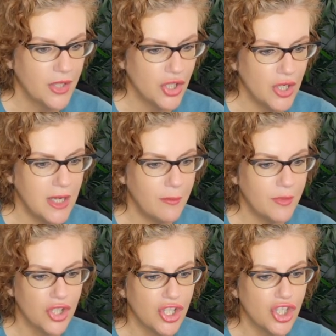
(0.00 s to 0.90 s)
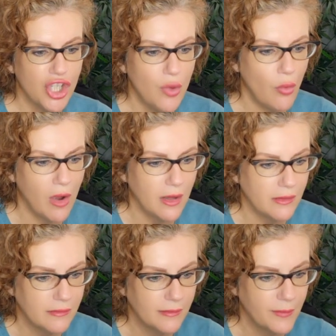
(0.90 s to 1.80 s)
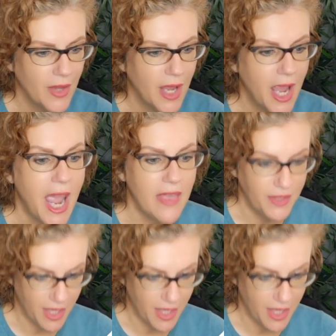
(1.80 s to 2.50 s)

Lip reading: The sheet name was just sheet 1, and